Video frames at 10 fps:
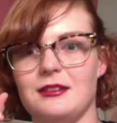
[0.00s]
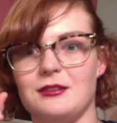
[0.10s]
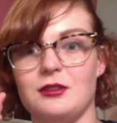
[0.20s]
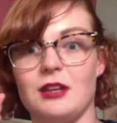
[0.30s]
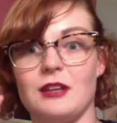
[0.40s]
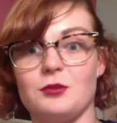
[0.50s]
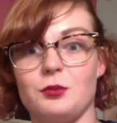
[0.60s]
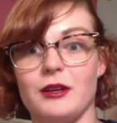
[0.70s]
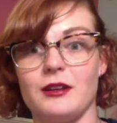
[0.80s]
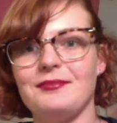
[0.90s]
That's
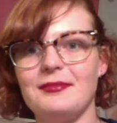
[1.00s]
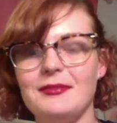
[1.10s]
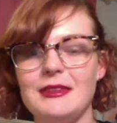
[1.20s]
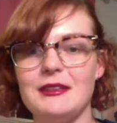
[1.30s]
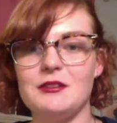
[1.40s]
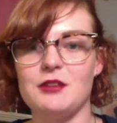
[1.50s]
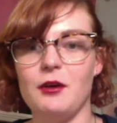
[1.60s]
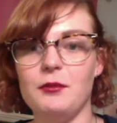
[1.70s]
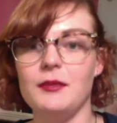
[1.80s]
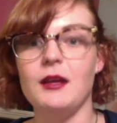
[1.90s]
weird.
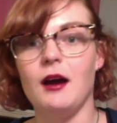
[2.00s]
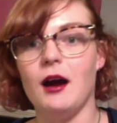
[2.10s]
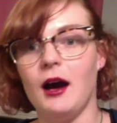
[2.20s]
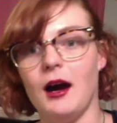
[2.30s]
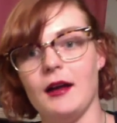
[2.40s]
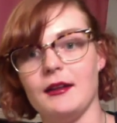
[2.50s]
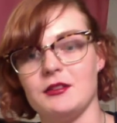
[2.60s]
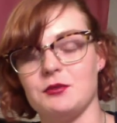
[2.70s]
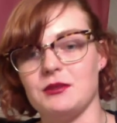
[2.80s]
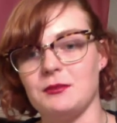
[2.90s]
So,
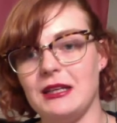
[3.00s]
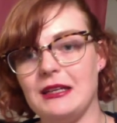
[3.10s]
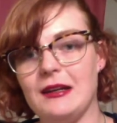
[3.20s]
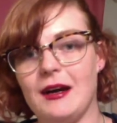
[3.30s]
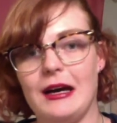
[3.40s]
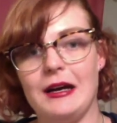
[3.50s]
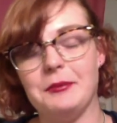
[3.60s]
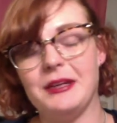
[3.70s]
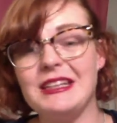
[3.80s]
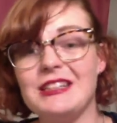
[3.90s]
this was me,
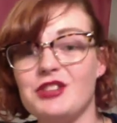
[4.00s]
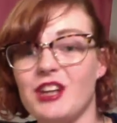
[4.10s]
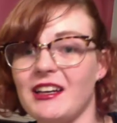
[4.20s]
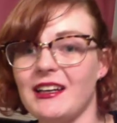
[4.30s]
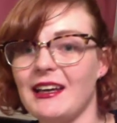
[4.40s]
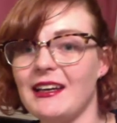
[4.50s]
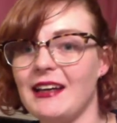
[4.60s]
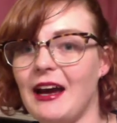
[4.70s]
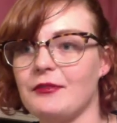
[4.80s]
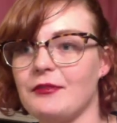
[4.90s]
Micky, checking in
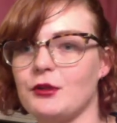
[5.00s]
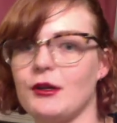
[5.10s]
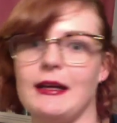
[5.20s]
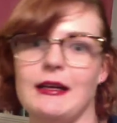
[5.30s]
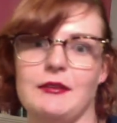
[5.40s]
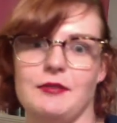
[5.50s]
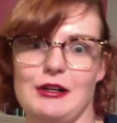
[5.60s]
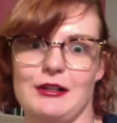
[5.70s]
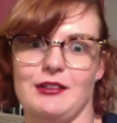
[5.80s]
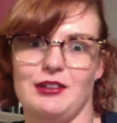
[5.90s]
after a
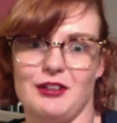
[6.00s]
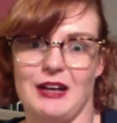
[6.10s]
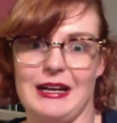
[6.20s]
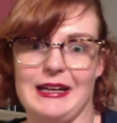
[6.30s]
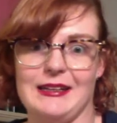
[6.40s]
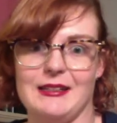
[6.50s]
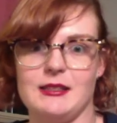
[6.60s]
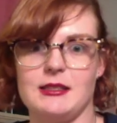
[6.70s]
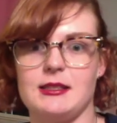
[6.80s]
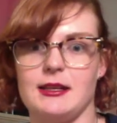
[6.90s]
very long
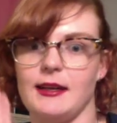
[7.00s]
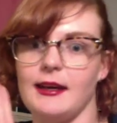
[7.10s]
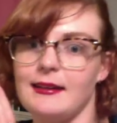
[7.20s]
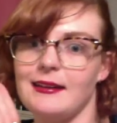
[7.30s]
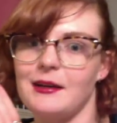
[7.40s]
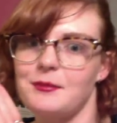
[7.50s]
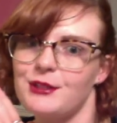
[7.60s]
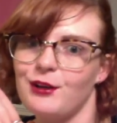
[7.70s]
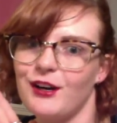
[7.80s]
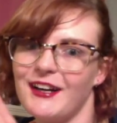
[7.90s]
hiatus. Again, I'm
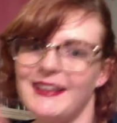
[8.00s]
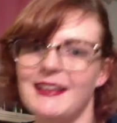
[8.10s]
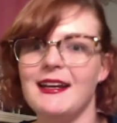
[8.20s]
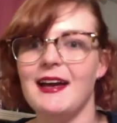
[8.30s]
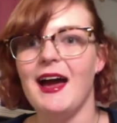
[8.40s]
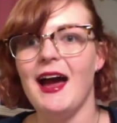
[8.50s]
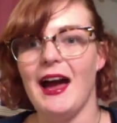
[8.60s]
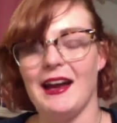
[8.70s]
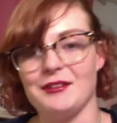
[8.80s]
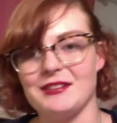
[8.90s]
sorry,
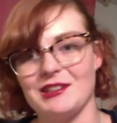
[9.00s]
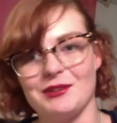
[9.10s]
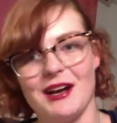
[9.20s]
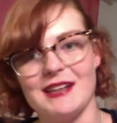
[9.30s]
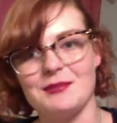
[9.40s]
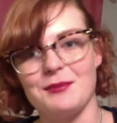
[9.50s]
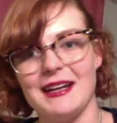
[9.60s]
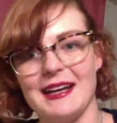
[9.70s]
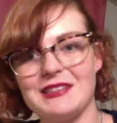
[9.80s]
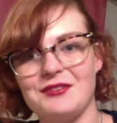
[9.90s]
and I'll see you guys in my
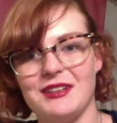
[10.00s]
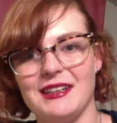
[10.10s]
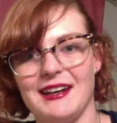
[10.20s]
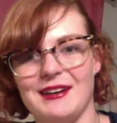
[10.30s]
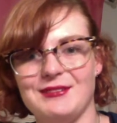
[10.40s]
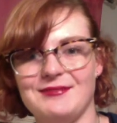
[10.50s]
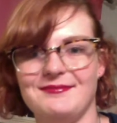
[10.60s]
next video.